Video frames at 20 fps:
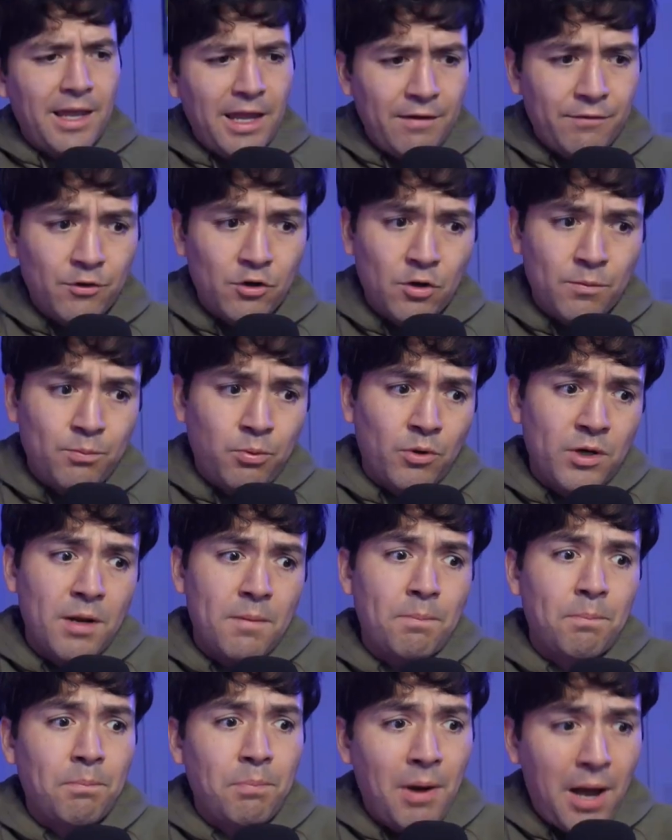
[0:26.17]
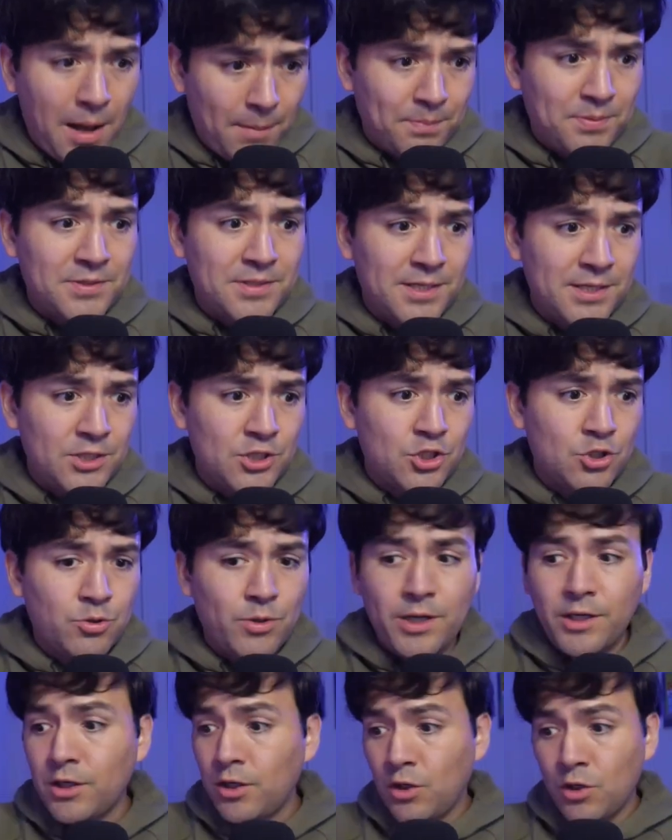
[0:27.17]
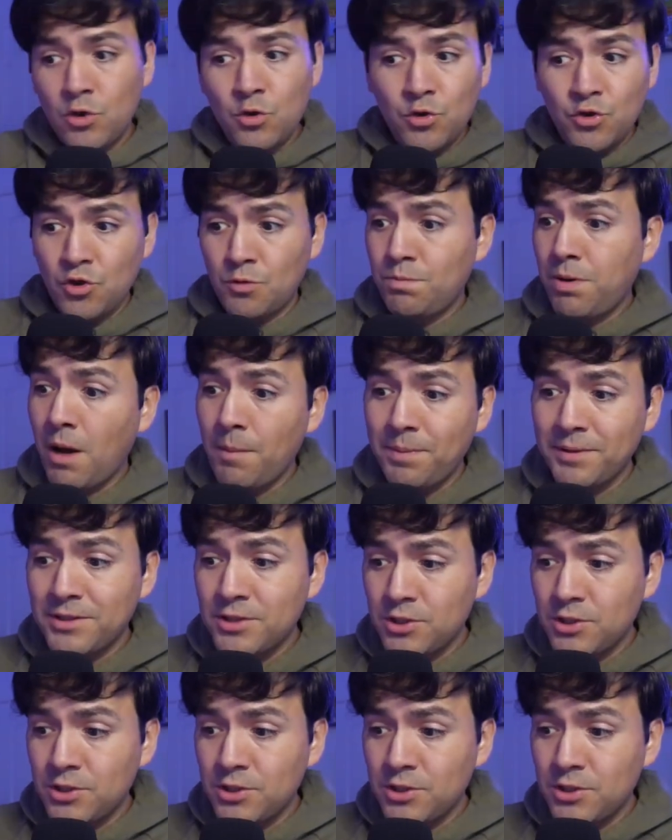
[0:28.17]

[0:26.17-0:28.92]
If your opponent pops his trick, you should pop it